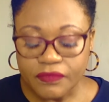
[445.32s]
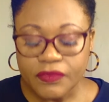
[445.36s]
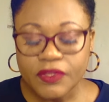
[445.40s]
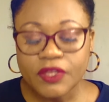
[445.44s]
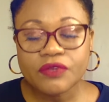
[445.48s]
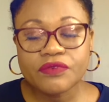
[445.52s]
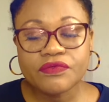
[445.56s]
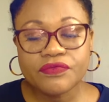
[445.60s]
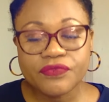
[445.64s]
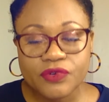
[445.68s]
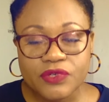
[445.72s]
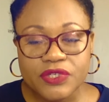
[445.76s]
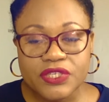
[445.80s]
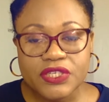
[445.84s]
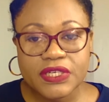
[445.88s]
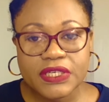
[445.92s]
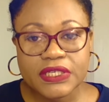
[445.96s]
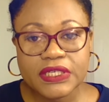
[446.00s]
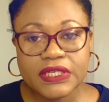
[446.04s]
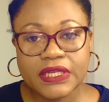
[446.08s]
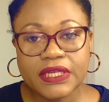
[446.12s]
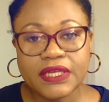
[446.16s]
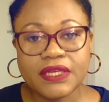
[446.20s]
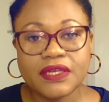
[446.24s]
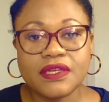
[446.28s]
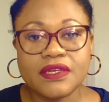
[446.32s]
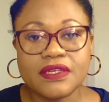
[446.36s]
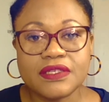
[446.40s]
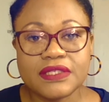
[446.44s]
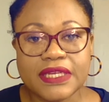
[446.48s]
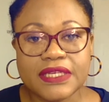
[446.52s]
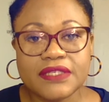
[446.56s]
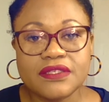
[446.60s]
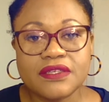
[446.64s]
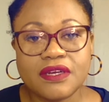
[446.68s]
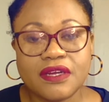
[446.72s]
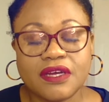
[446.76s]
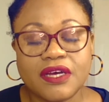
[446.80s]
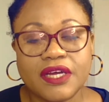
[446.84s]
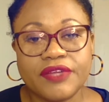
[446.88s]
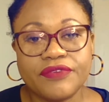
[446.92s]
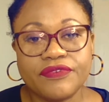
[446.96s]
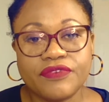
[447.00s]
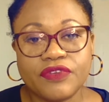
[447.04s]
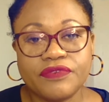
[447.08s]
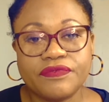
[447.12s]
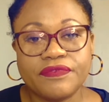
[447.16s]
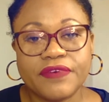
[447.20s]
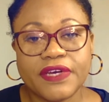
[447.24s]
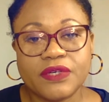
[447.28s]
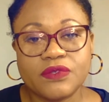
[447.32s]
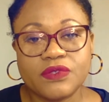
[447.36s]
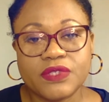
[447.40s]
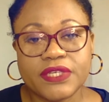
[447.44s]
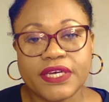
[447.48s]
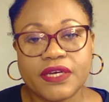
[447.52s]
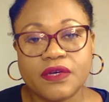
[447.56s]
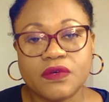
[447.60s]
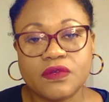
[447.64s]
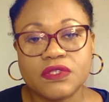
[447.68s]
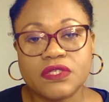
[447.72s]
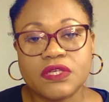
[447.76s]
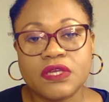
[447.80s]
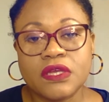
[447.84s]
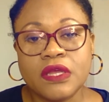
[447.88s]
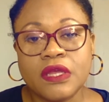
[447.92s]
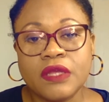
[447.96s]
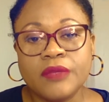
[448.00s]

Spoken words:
Unfortunately, in his later life, he found out